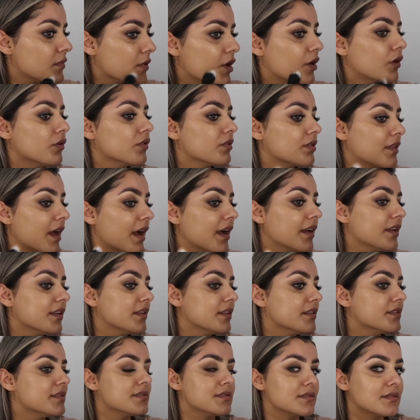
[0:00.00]
No, that
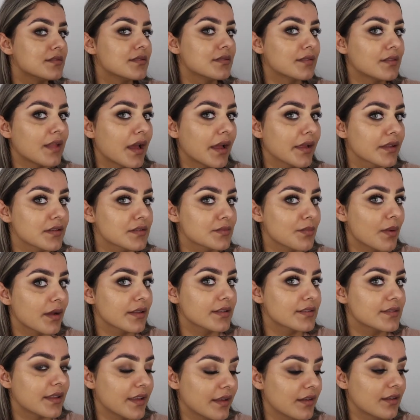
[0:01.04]
is my
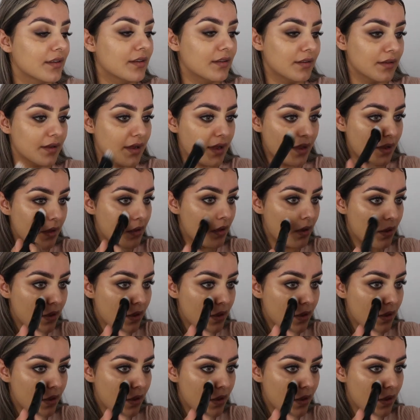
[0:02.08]
skin colour.